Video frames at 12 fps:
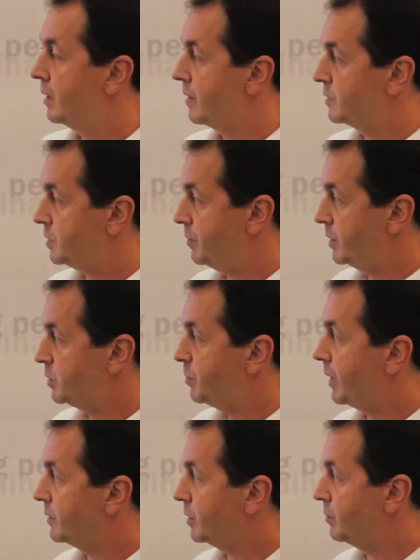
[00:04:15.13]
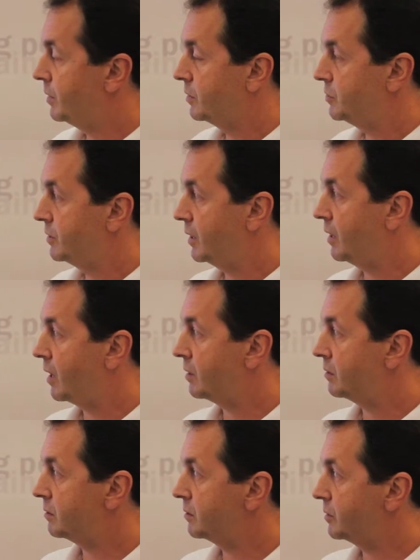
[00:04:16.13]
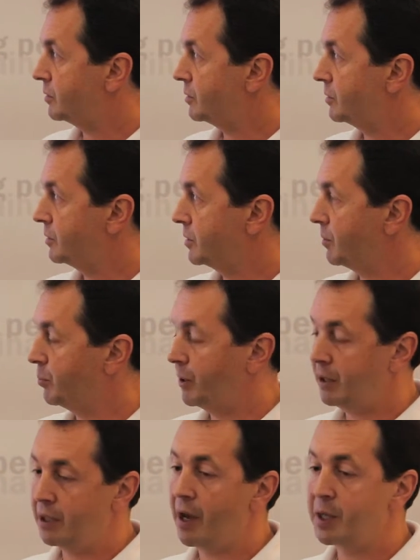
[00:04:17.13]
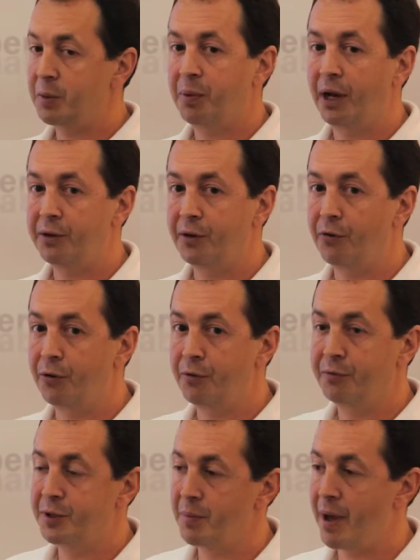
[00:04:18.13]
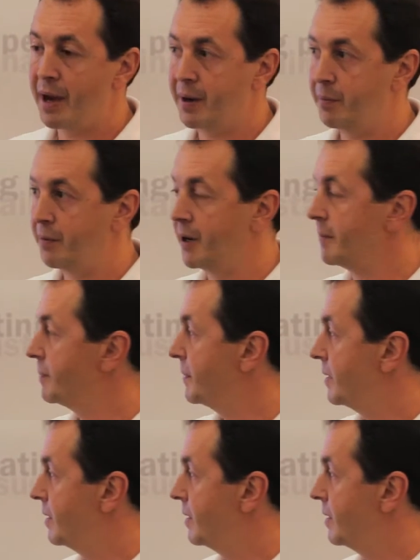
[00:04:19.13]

And that's to be expected because you cannot completely occupy the groove with the backup ring.